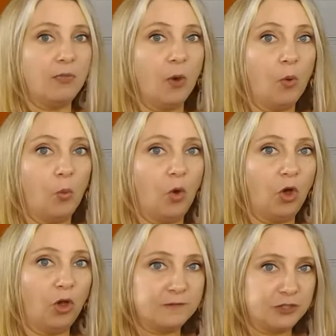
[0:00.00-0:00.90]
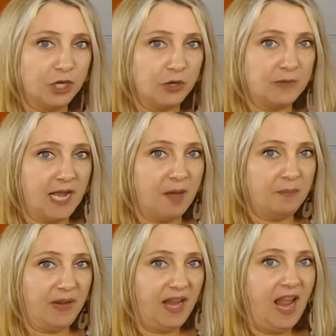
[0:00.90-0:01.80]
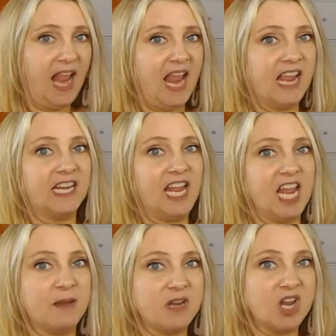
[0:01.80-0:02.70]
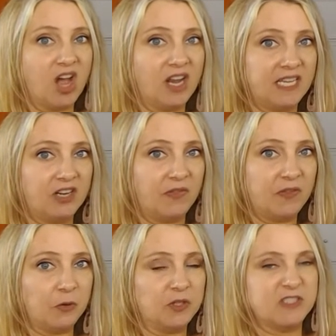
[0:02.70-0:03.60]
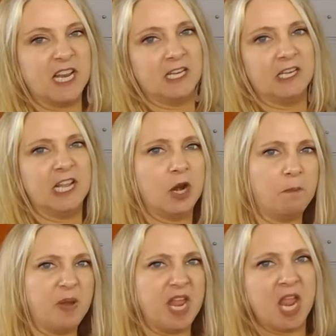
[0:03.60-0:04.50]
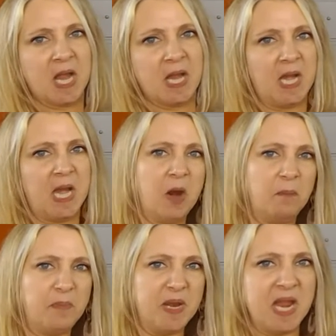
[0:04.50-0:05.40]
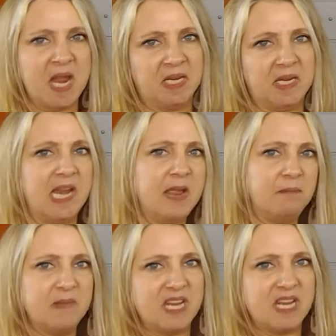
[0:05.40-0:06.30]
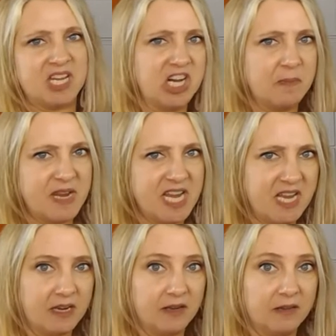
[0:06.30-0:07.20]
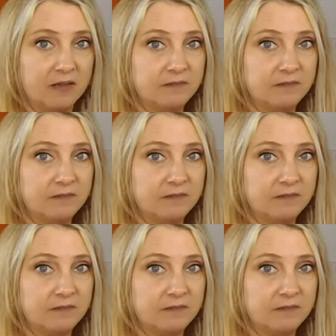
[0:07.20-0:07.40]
the wolf showed up and came knocking on the door. Little pig, let me come in.